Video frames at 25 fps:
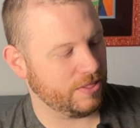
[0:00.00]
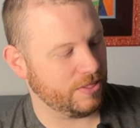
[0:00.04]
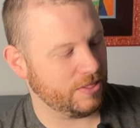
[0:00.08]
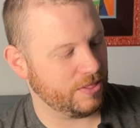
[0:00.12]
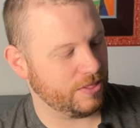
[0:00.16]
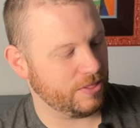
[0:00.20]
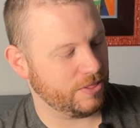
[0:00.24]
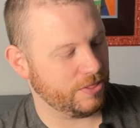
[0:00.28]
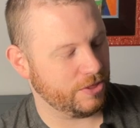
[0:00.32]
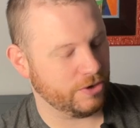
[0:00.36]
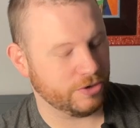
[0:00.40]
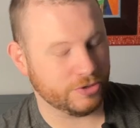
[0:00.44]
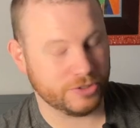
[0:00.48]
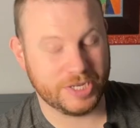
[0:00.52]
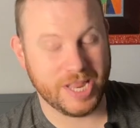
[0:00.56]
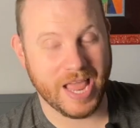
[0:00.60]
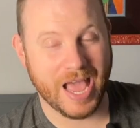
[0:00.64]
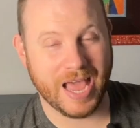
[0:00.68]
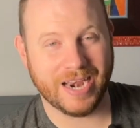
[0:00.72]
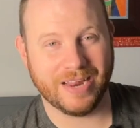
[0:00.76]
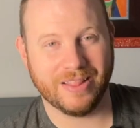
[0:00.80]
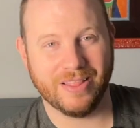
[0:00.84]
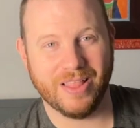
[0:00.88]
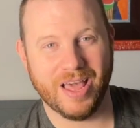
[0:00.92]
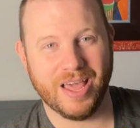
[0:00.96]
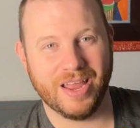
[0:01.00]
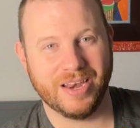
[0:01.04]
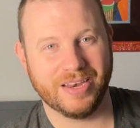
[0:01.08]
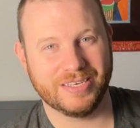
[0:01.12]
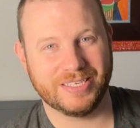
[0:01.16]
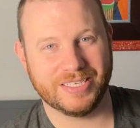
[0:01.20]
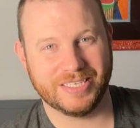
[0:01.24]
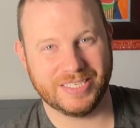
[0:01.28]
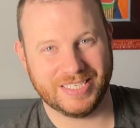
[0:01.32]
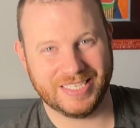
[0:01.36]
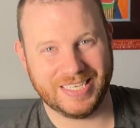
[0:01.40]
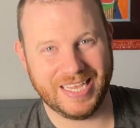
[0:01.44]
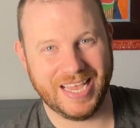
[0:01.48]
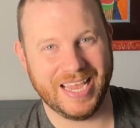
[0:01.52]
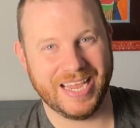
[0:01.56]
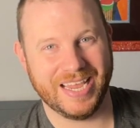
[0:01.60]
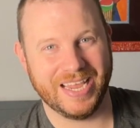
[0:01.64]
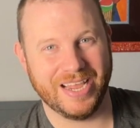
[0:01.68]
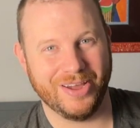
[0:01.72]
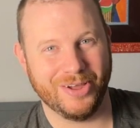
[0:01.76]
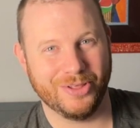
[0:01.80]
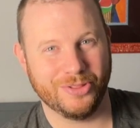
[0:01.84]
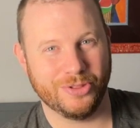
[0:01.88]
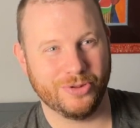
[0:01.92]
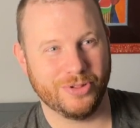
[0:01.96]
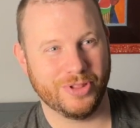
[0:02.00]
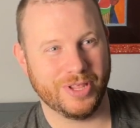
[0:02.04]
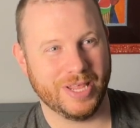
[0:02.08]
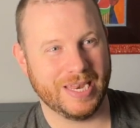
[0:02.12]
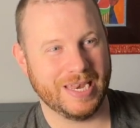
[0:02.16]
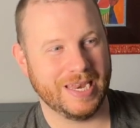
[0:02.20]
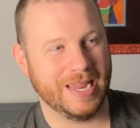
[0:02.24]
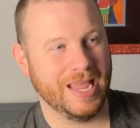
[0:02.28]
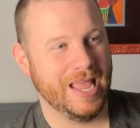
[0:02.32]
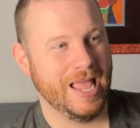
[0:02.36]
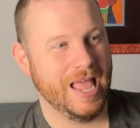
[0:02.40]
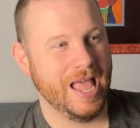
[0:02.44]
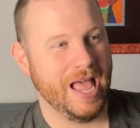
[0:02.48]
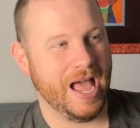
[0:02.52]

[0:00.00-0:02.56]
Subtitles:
There's not a lot to say other than